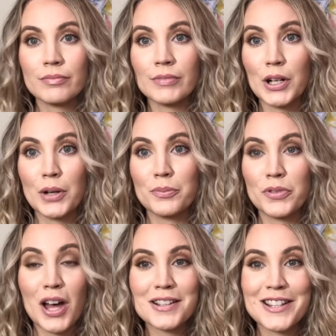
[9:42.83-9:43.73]
you know,
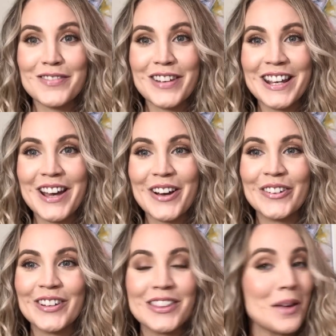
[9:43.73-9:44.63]
thoughts on the
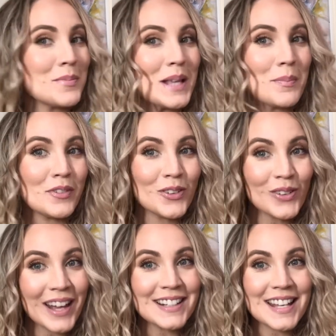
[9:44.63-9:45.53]
video, thumbs up if you
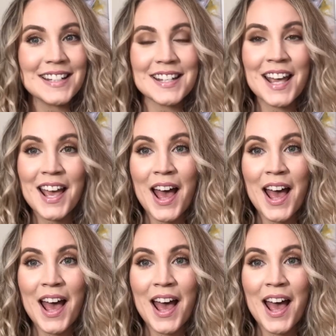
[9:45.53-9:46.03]
liked it.